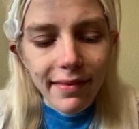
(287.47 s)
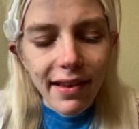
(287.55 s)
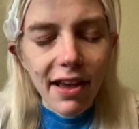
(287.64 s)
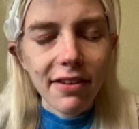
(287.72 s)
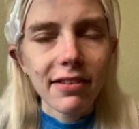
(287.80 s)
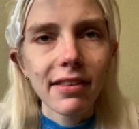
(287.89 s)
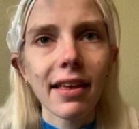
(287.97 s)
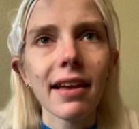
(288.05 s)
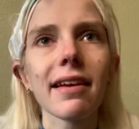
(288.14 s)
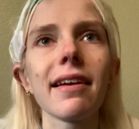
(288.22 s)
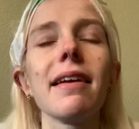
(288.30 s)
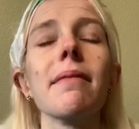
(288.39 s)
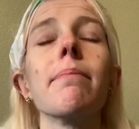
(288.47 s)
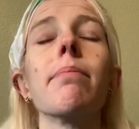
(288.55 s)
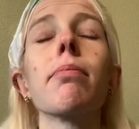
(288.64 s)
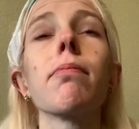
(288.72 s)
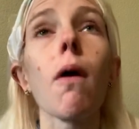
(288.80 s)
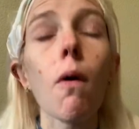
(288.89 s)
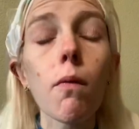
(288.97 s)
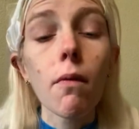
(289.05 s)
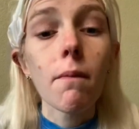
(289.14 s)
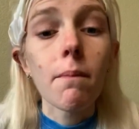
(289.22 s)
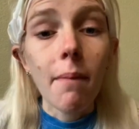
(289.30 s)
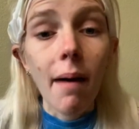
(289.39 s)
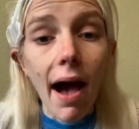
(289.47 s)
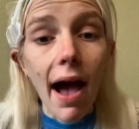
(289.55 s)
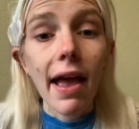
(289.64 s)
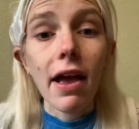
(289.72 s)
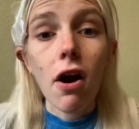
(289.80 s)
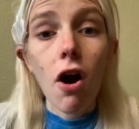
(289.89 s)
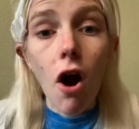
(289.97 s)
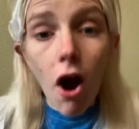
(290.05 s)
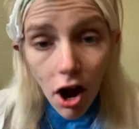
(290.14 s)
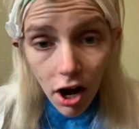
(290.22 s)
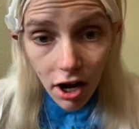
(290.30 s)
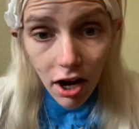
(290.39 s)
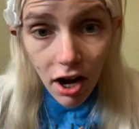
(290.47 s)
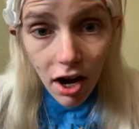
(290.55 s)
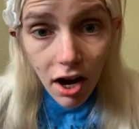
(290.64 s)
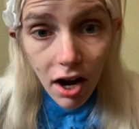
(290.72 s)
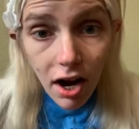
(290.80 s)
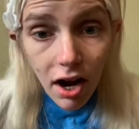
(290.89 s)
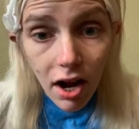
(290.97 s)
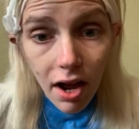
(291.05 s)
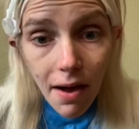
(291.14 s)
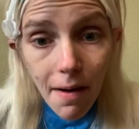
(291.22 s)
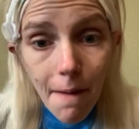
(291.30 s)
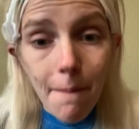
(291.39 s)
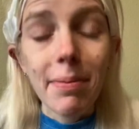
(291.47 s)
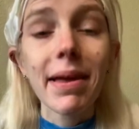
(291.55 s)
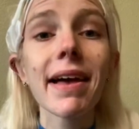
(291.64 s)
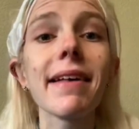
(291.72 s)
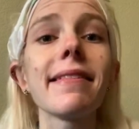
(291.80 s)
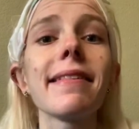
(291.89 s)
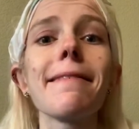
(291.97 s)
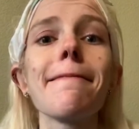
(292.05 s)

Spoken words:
And I was just like, it broke my heart. Because